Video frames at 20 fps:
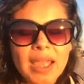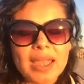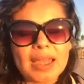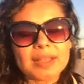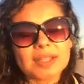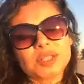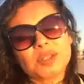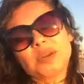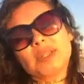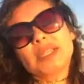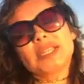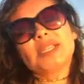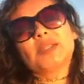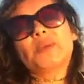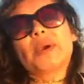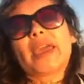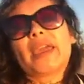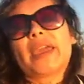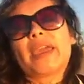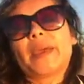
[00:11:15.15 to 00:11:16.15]
And so in this
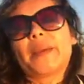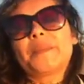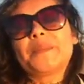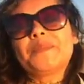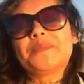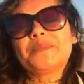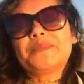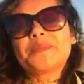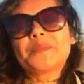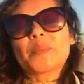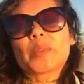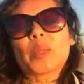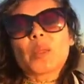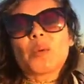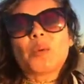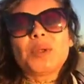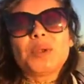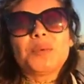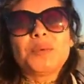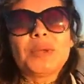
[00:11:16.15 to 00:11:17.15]
way,
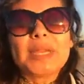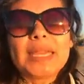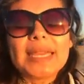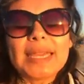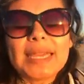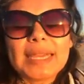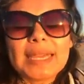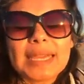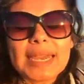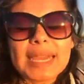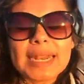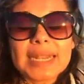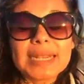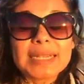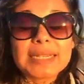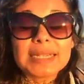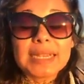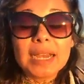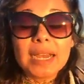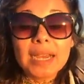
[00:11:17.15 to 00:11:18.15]
when we get
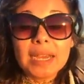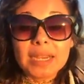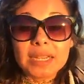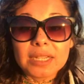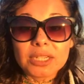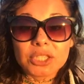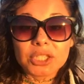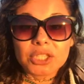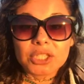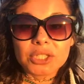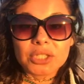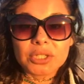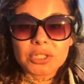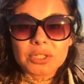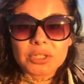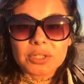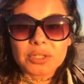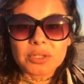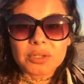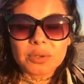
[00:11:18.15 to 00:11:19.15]
in touch
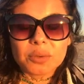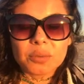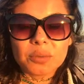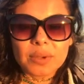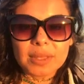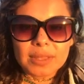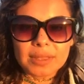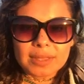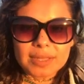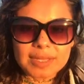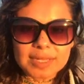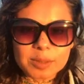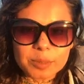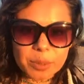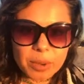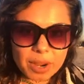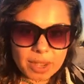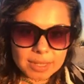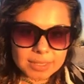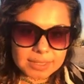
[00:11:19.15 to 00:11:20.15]
with this
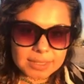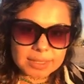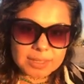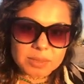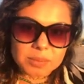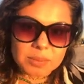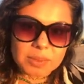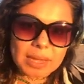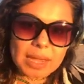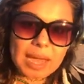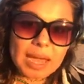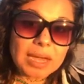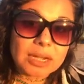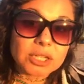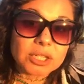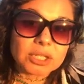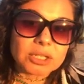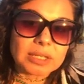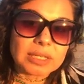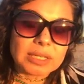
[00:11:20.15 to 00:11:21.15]
process, we
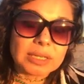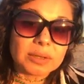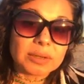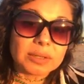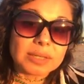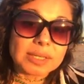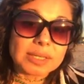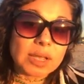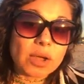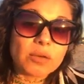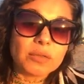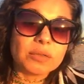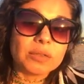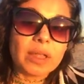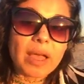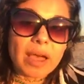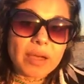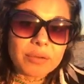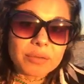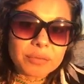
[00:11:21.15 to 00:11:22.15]
actually
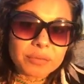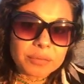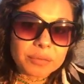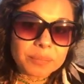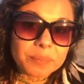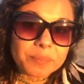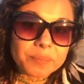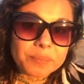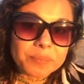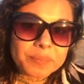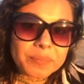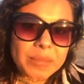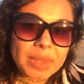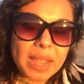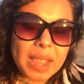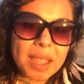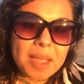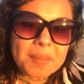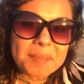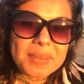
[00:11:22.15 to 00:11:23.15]
self-love.
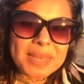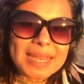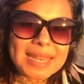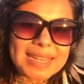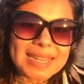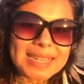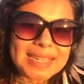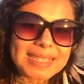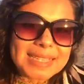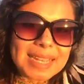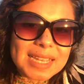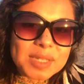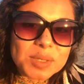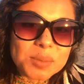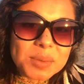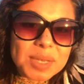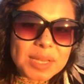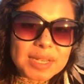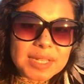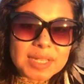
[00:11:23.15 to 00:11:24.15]
Because as
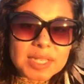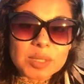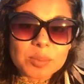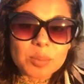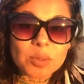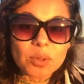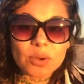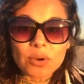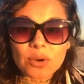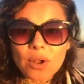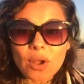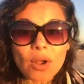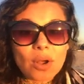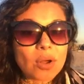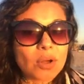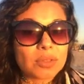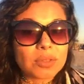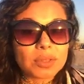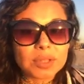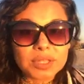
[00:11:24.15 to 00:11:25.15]
we explore
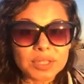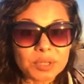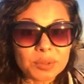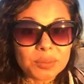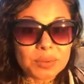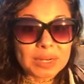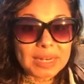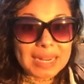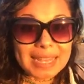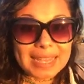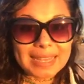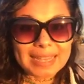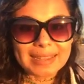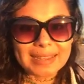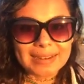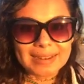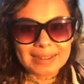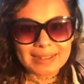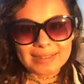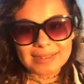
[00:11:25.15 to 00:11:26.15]
all the
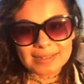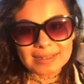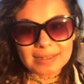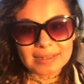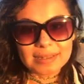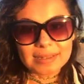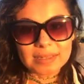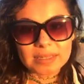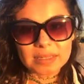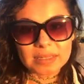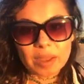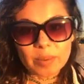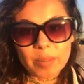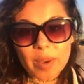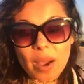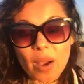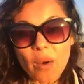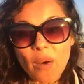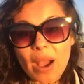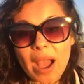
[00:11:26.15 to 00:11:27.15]
uniquenesses
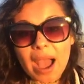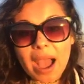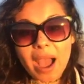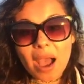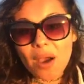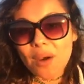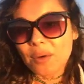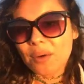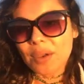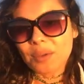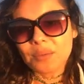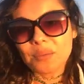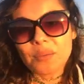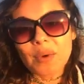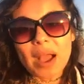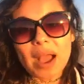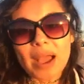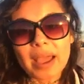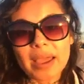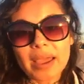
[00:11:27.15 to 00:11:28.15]
about how and
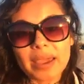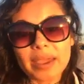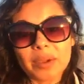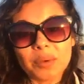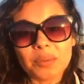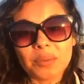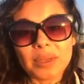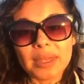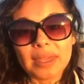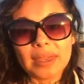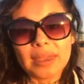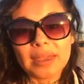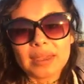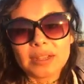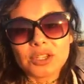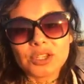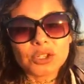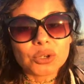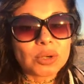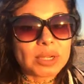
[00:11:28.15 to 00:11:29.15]
why we
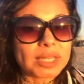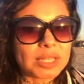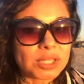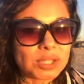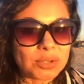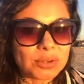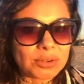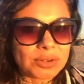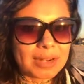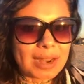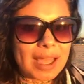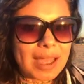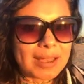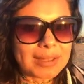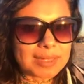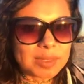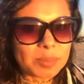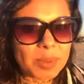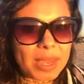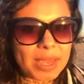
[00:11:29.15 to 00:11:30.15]
enjoy certain
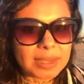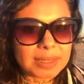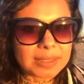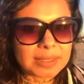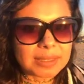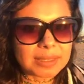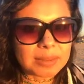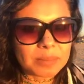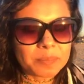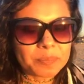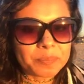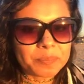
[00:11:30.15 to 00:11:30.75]
aspects